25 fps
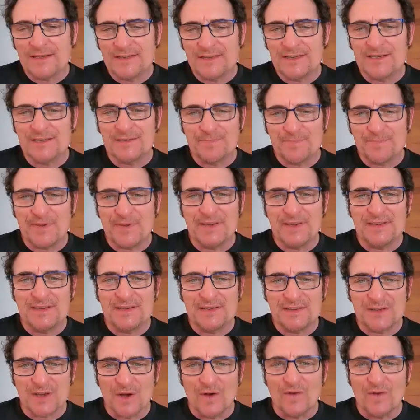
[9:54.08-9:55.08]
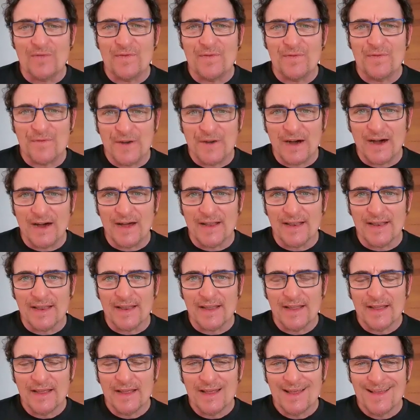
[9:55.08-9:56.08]
just be so fun
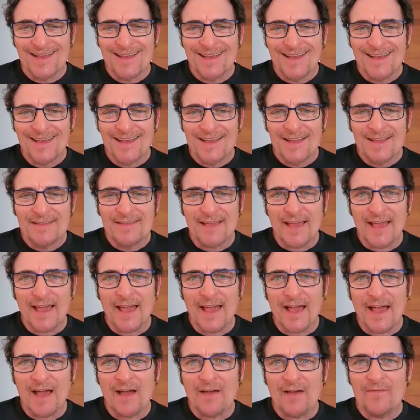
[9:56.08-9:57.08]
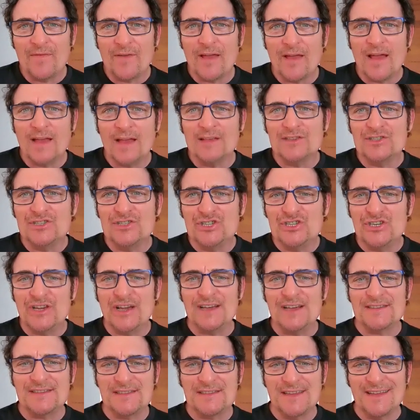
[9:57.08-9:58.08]
to have
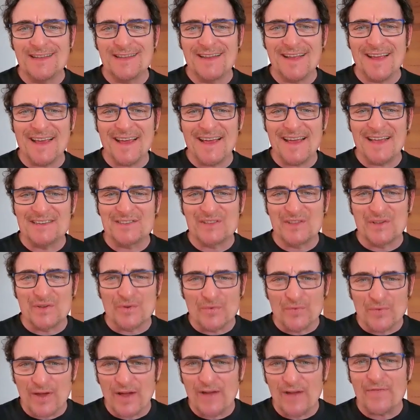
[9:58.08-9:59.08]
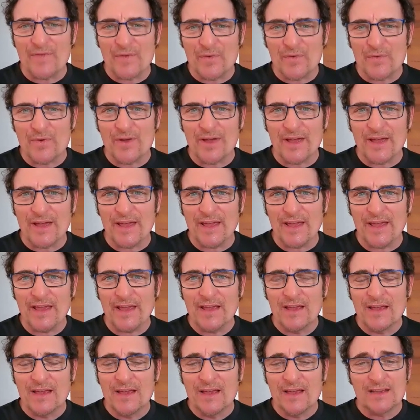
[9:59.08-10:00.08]
Justin as the referee,
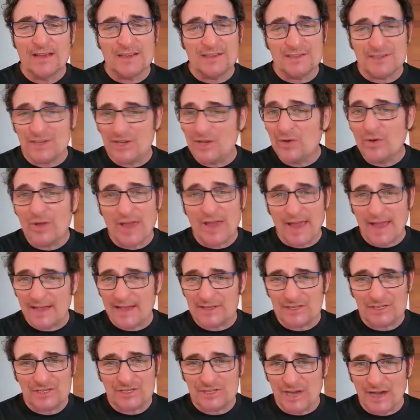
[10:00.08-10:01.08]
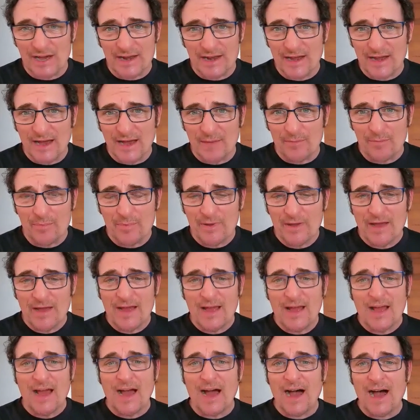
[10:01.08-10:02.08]
because you can't shut up.
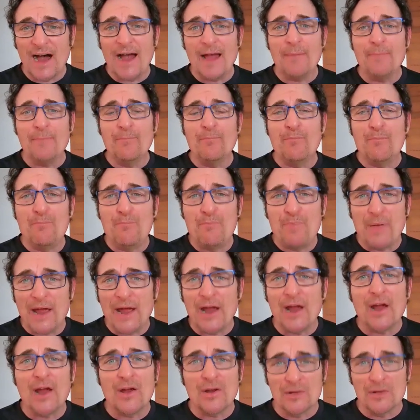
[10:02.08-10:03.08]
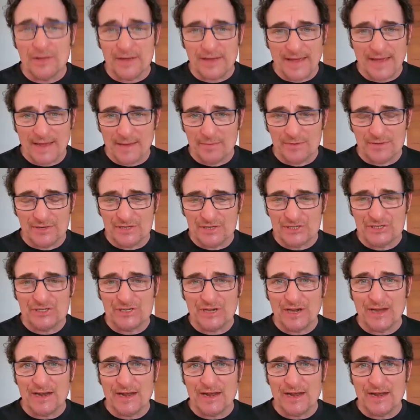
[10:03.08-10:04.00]
I'm barely able to shut